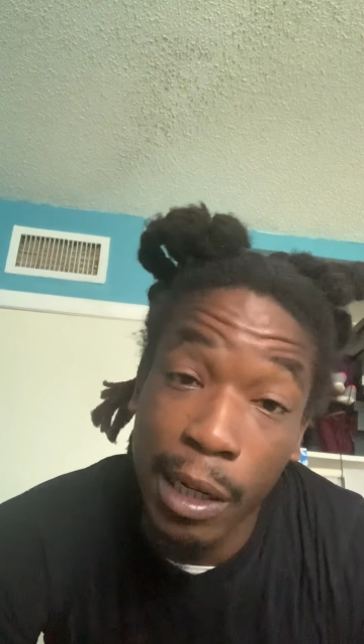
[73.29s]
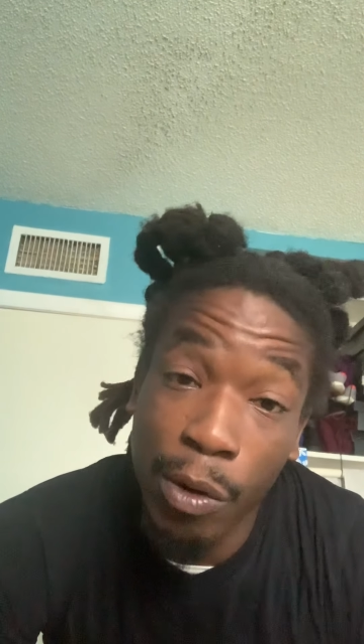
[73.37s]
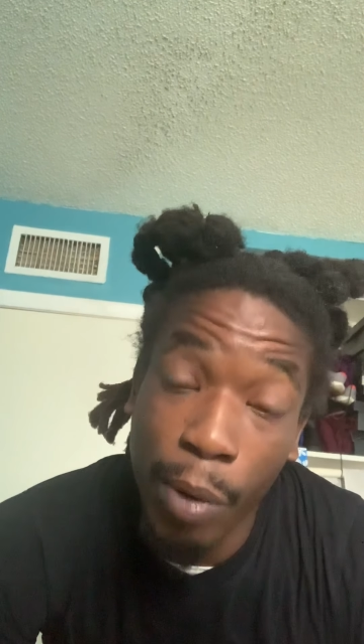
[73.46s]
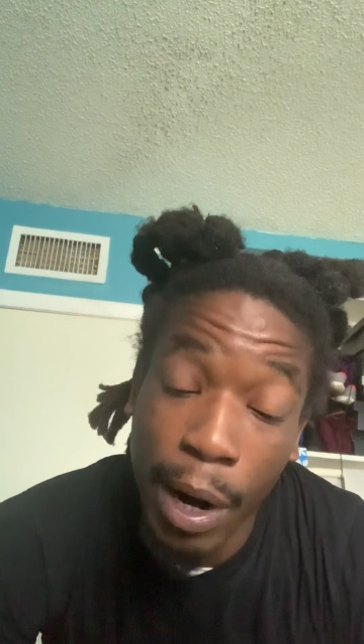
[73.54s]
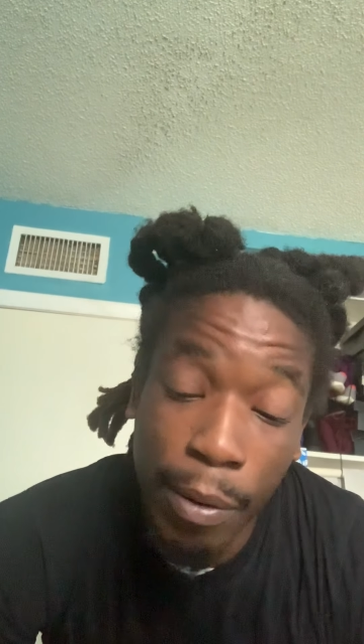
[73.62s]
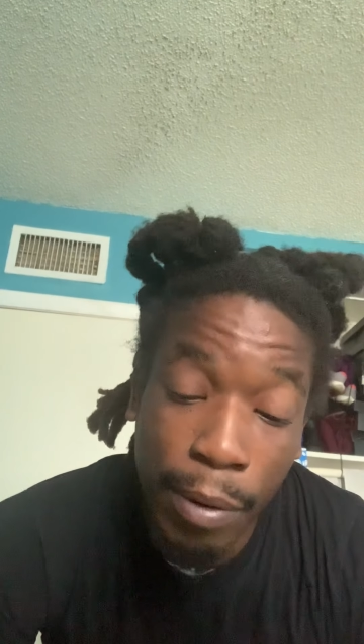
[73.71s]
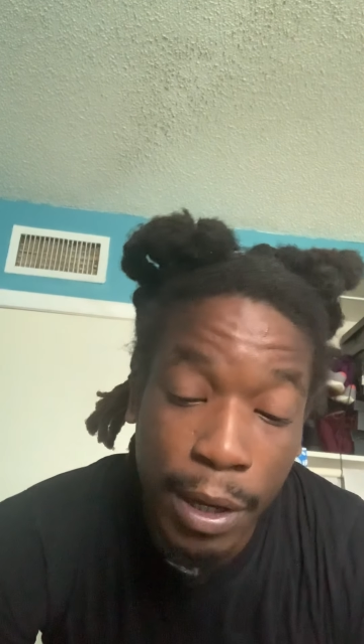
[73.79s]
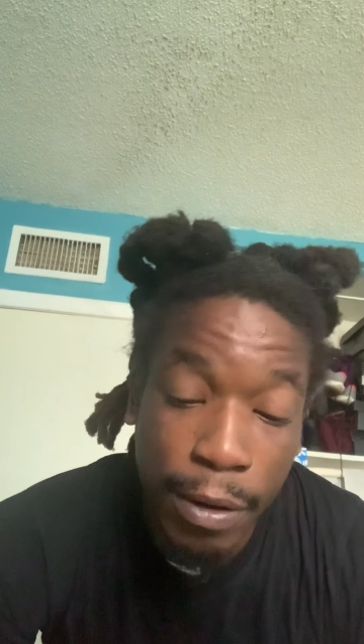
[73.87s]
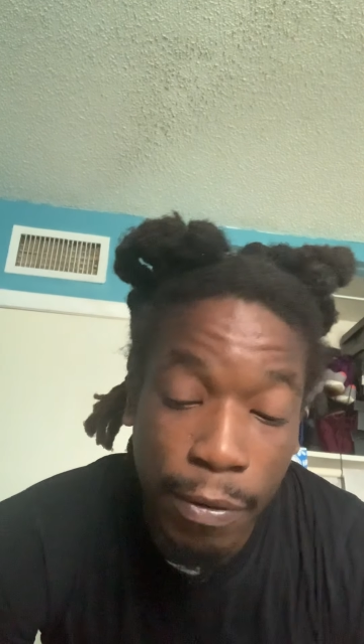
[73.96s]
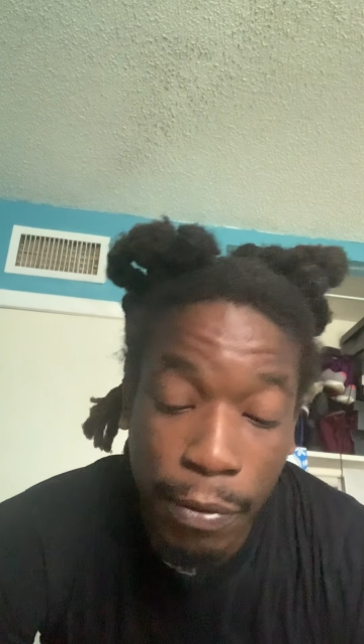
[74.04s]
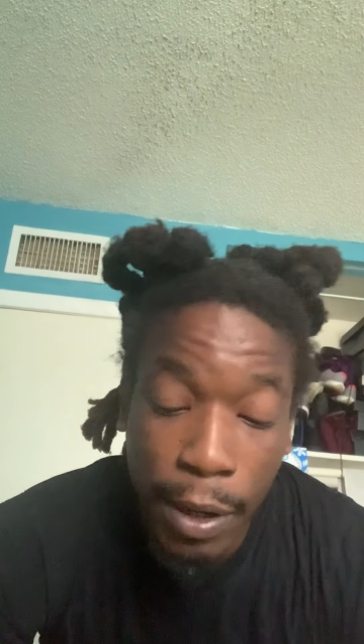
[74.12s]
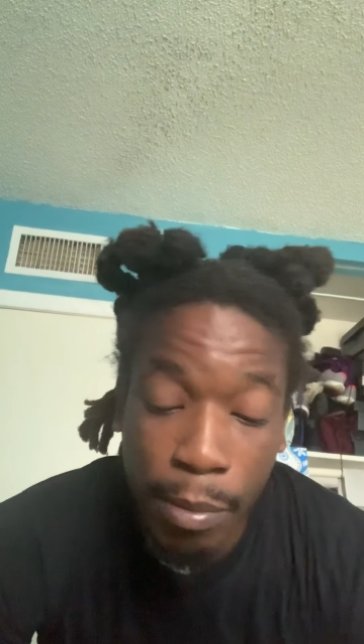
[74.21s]
the right way, you
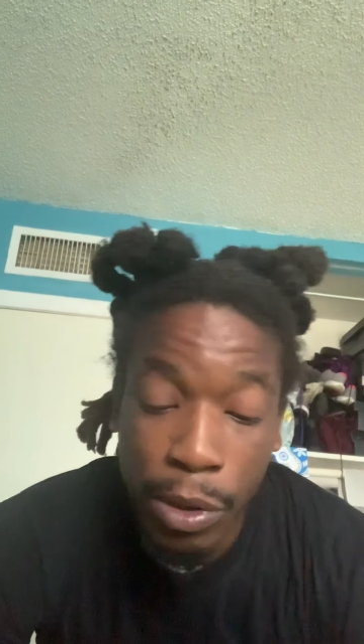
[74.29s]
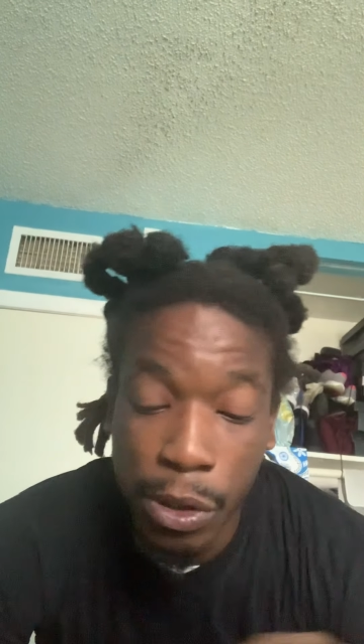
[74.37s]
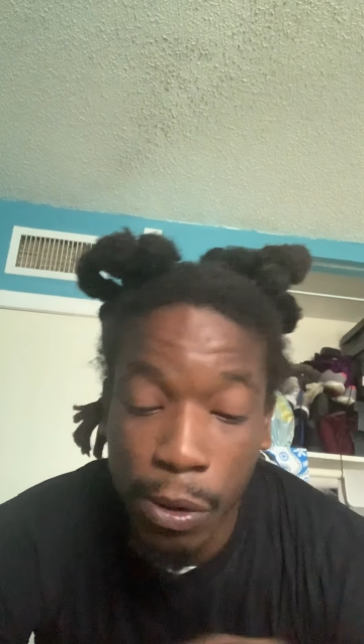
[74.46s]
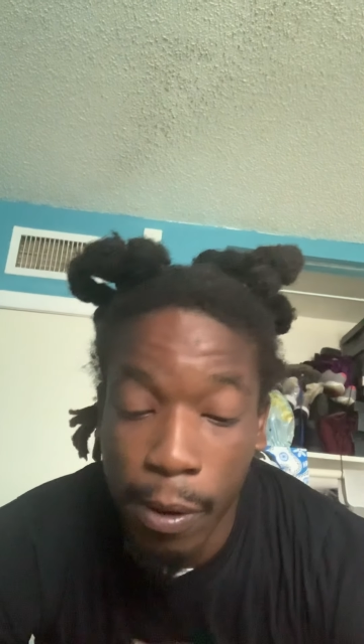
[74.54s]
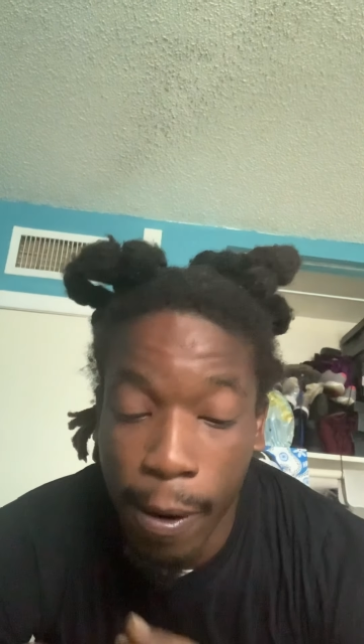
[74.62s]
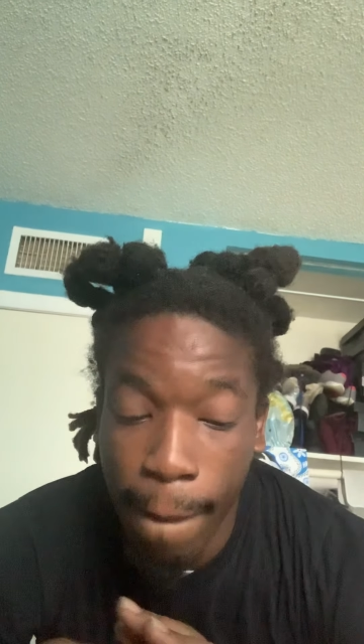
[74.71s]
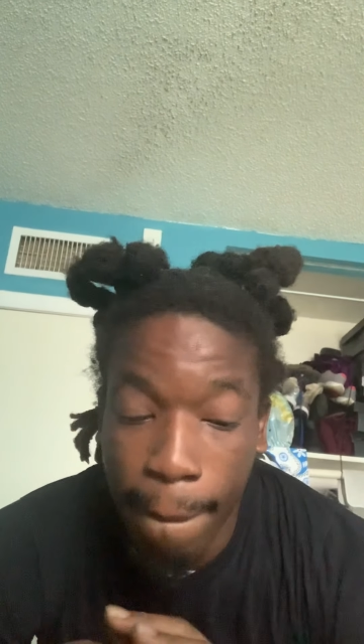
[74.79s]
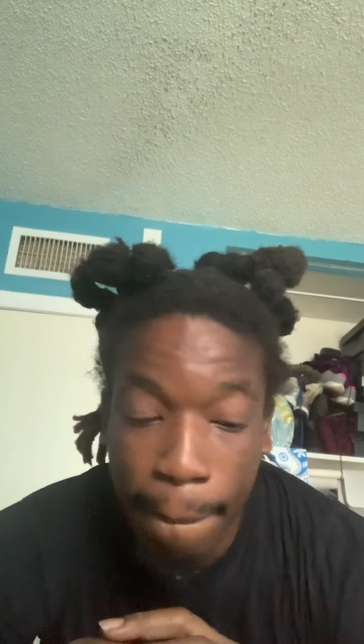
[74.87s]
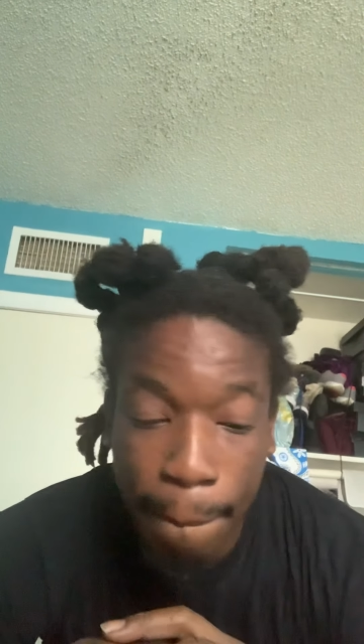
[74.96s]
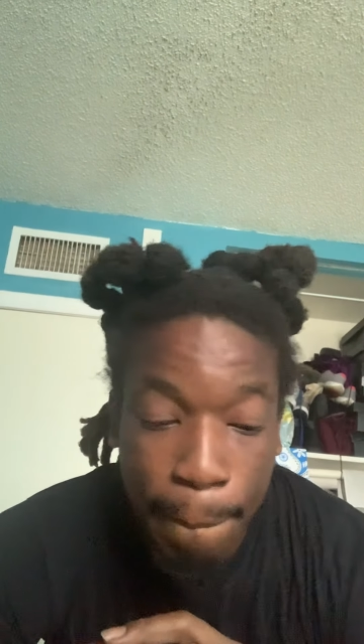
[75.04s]
feel me? So, um,